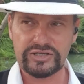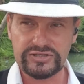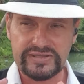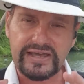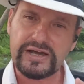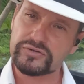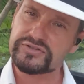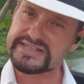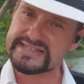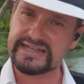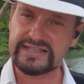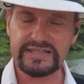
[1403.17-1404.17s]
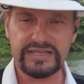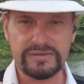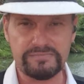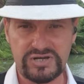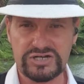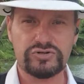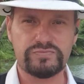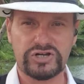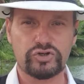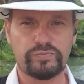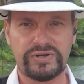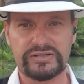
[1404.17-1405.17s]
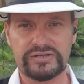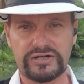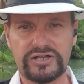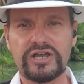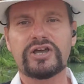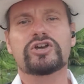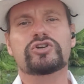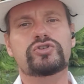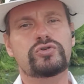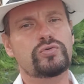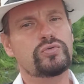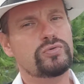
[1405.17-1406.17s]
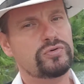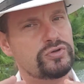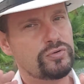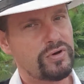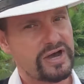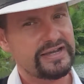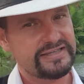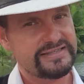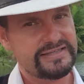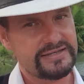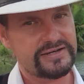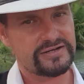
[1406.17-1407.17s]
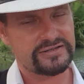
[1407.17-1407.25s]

They are understanding much better your idea,